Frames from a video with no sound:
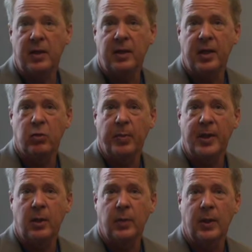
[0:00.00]
kids will
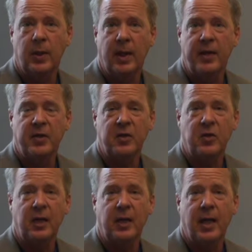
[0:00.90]
begin to realize that
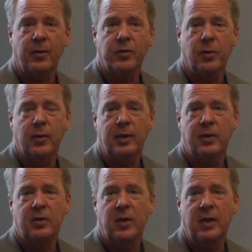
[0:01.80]
city council and
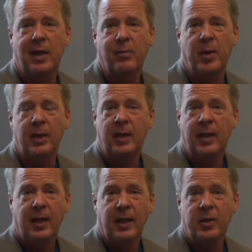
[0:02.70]
city government
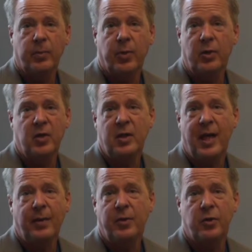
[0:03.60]
is the person
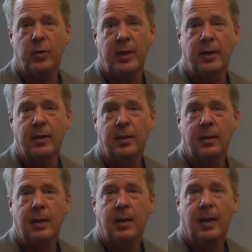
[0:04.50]
down the street,
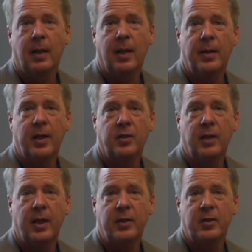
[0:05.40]
that
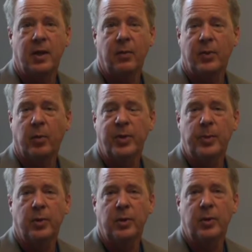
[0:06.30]
it's real
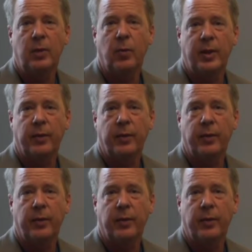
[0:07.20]
people doing real